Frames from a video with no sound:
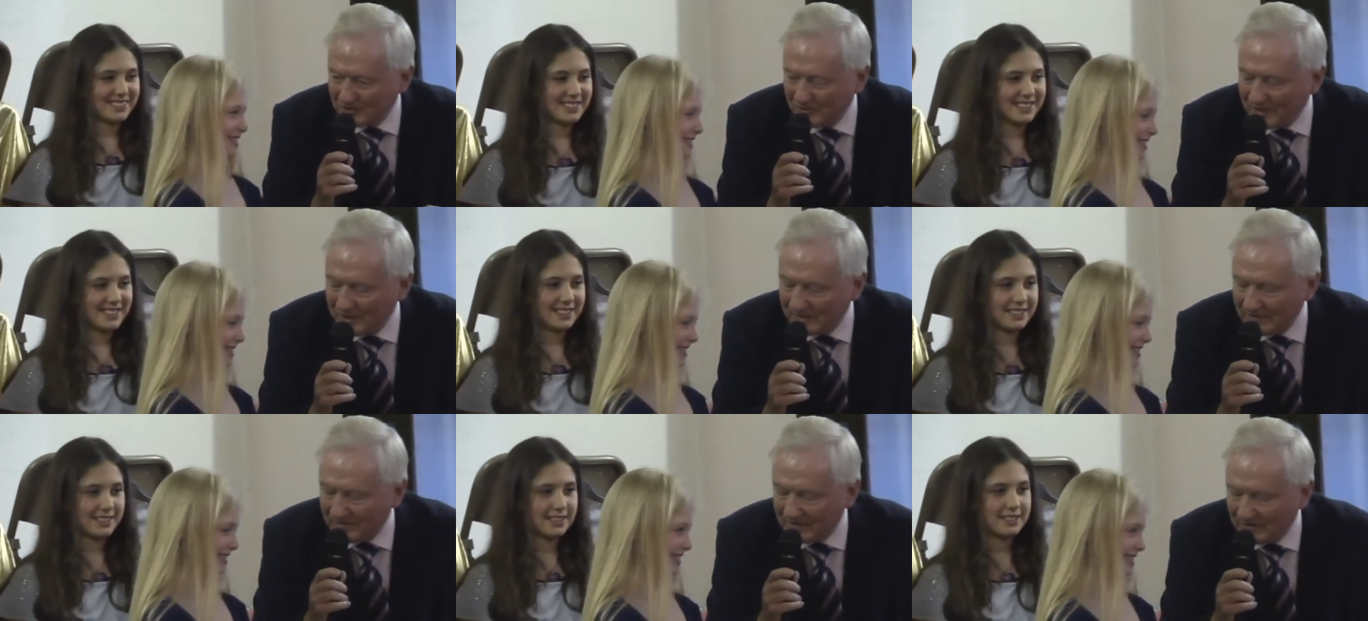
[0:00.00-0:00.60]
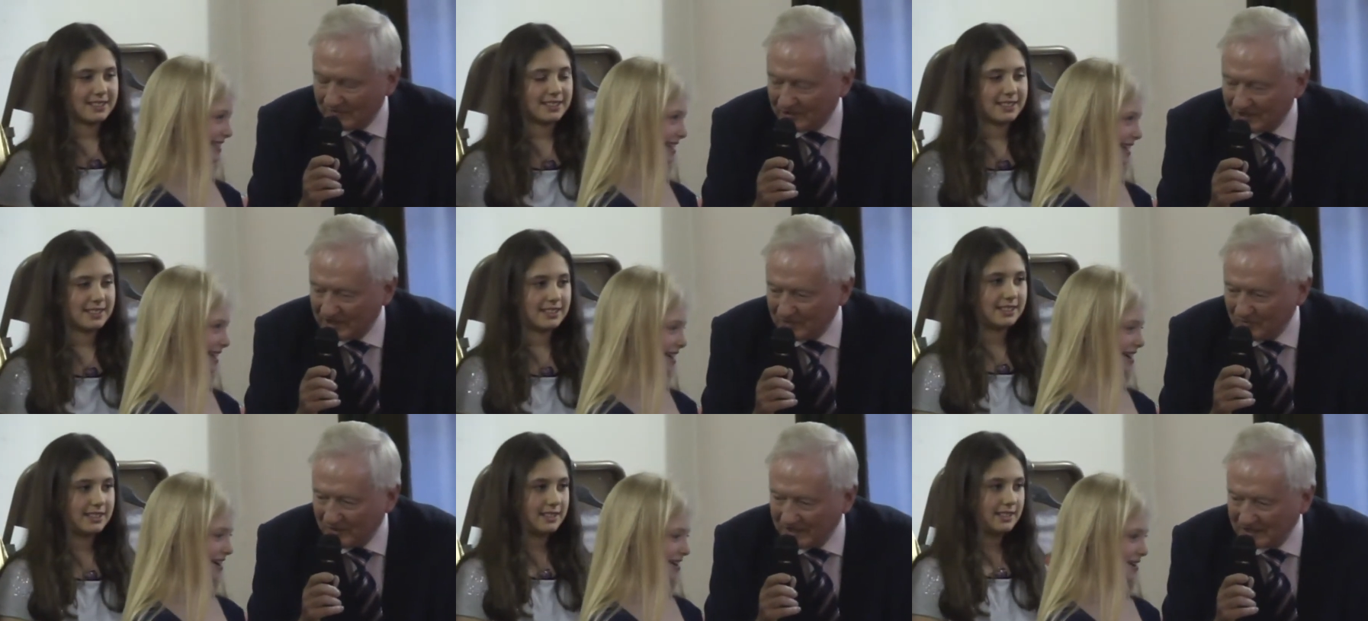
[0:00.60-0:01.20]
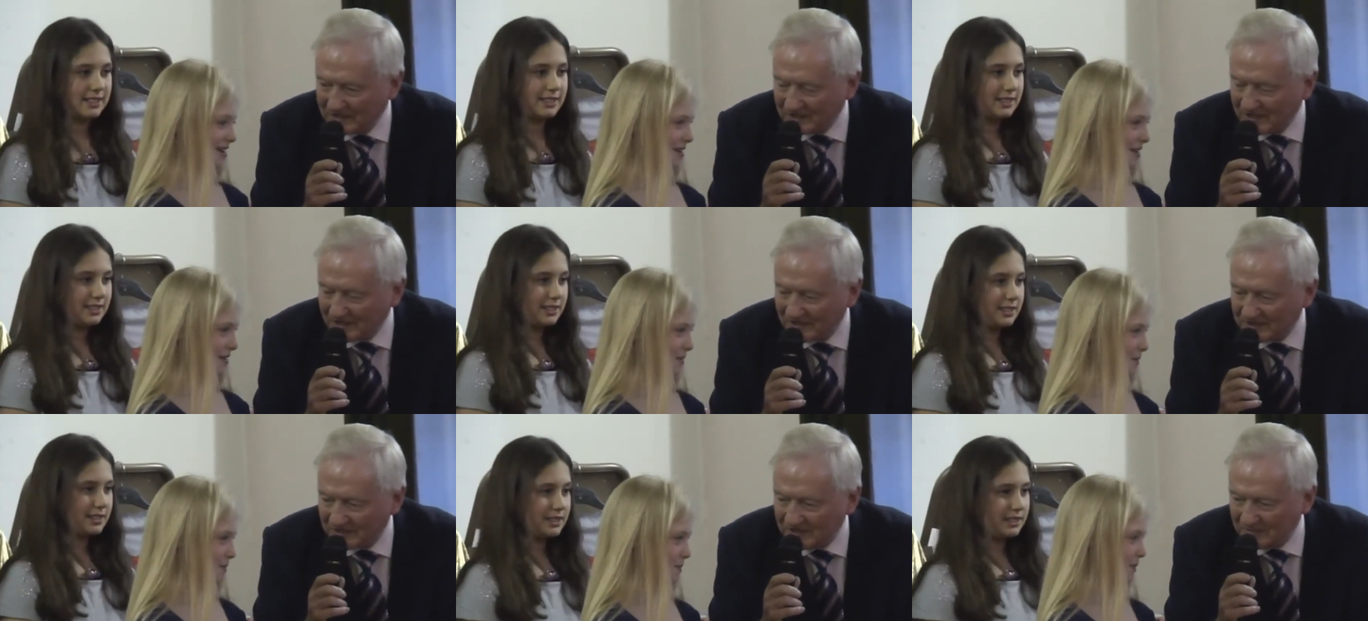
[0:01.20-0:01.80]
Speaker 1: to when Ricky Week
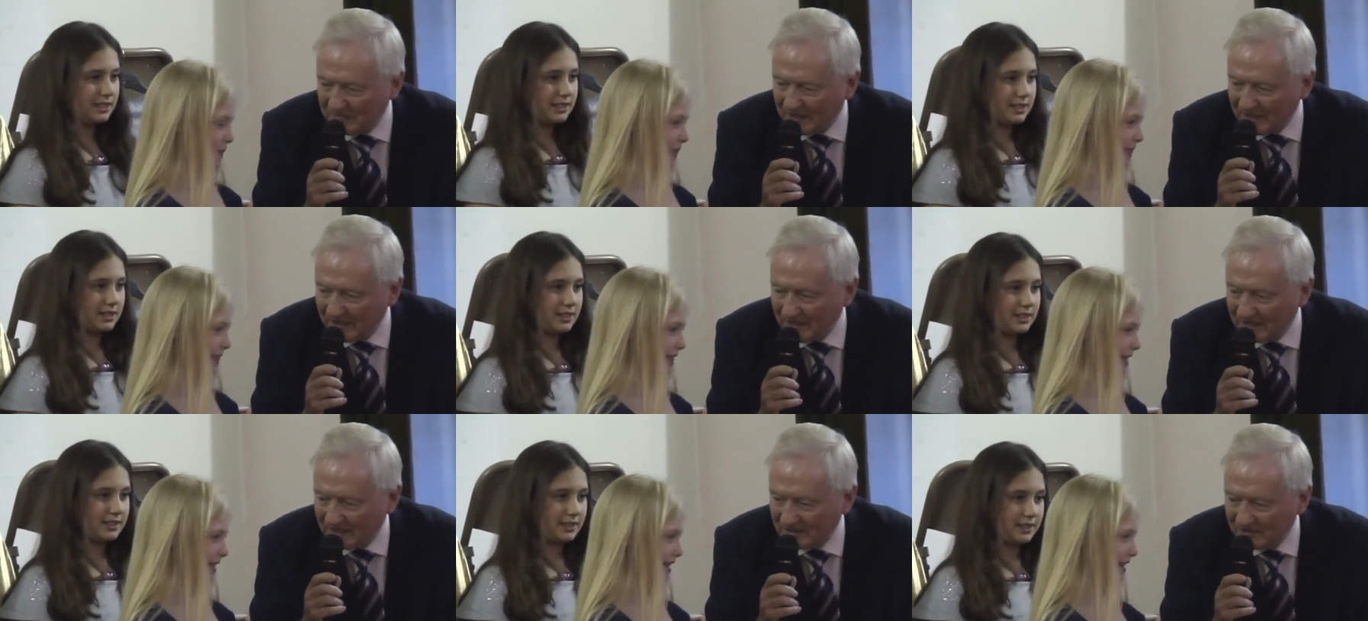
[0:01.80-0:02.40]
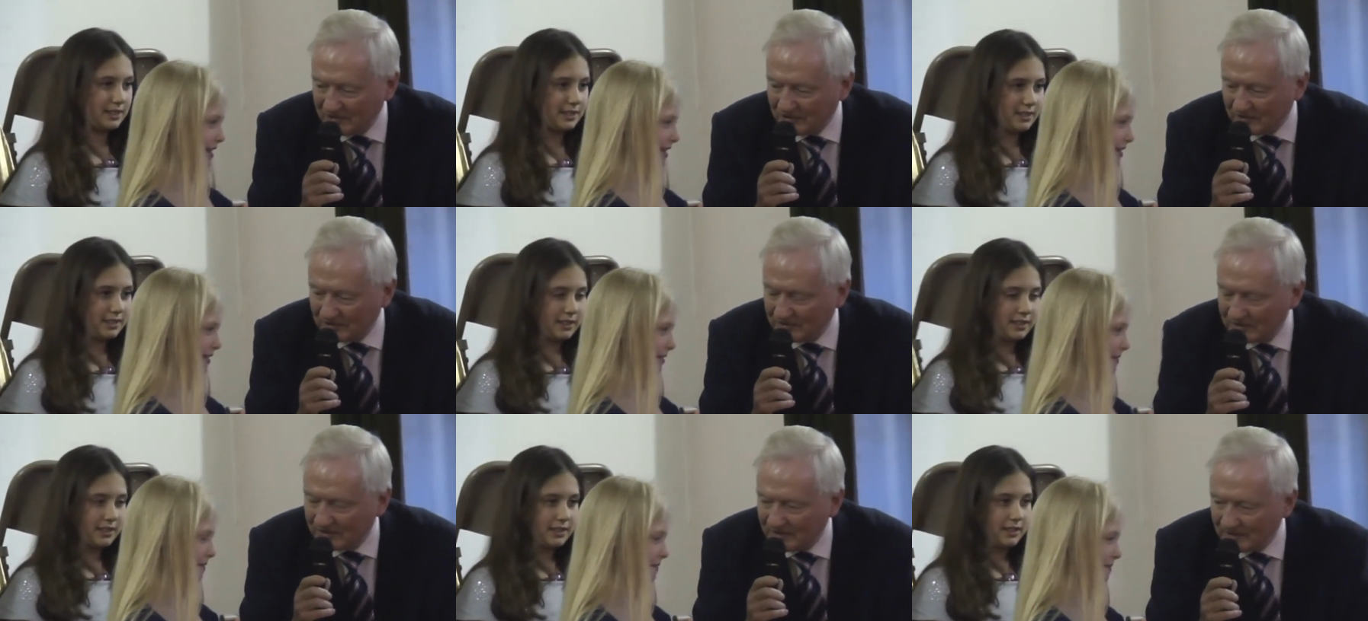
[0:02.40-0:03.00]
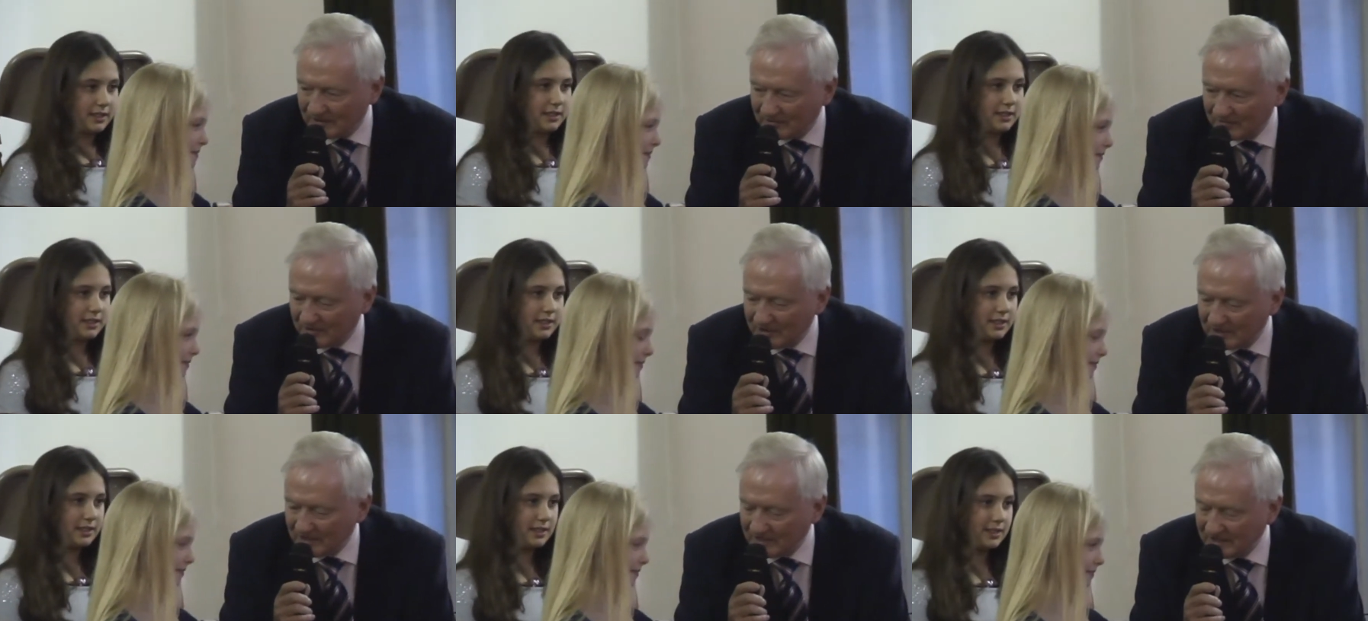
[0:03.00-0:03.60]
starts in May and you're going to
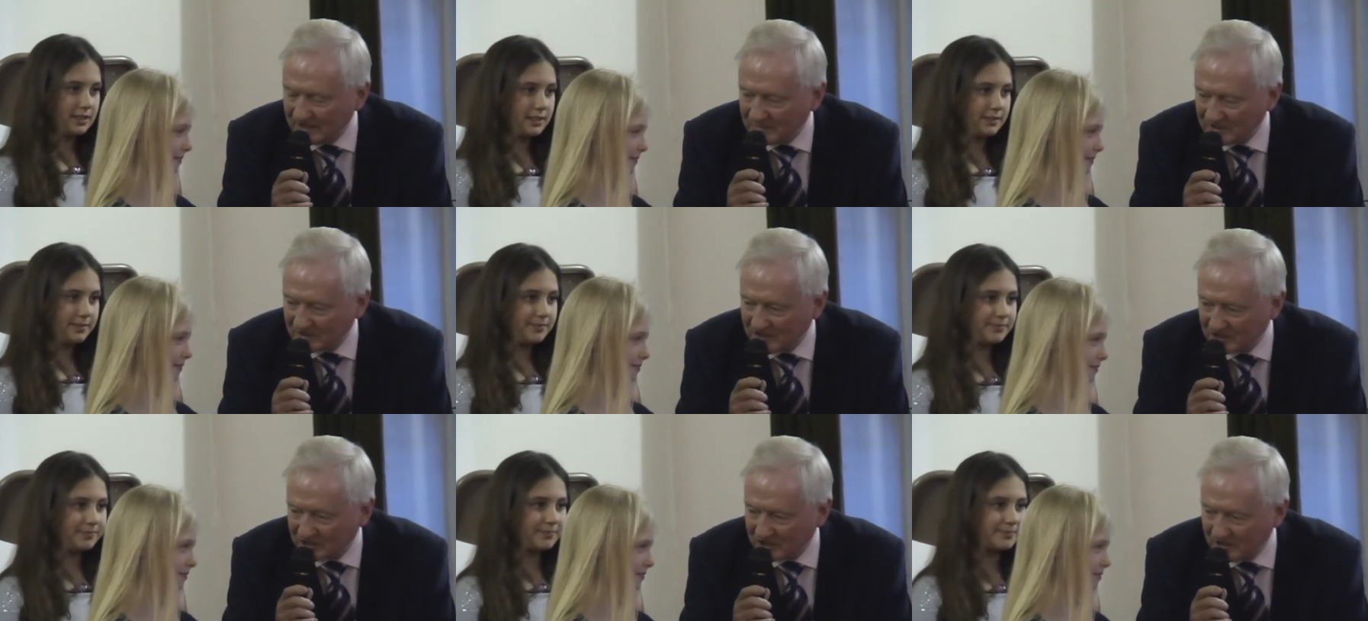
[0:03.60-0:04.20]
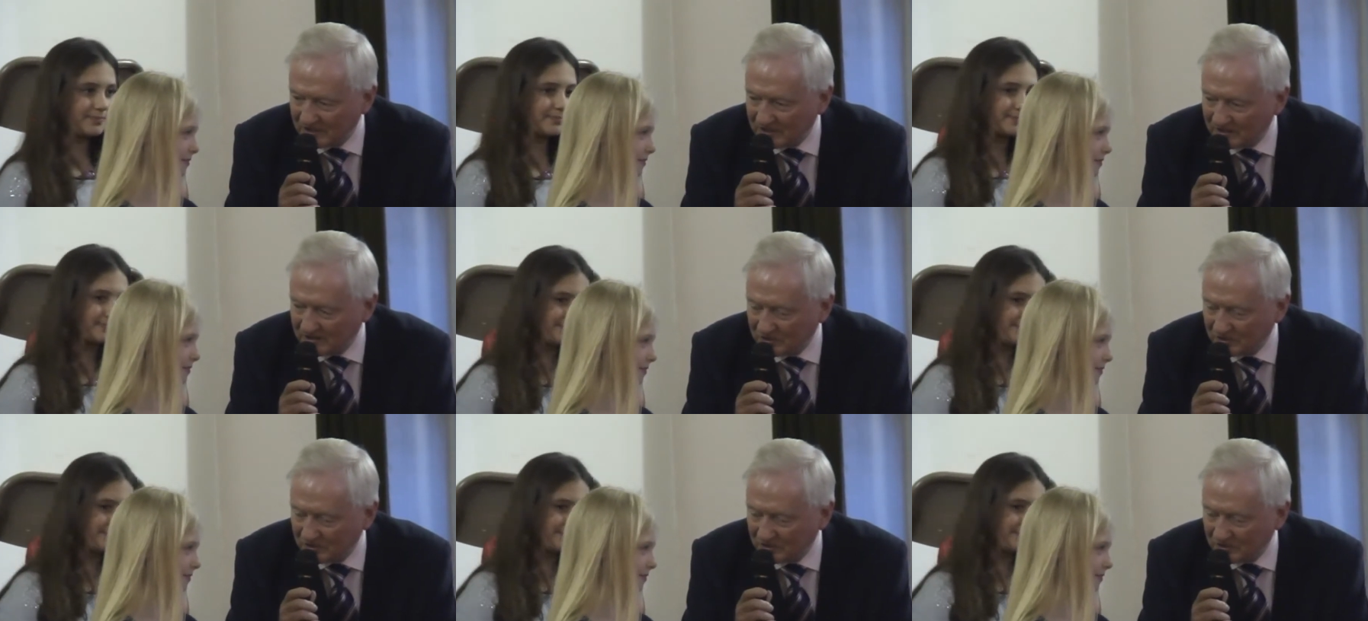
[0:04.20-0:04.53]
ride in the procession and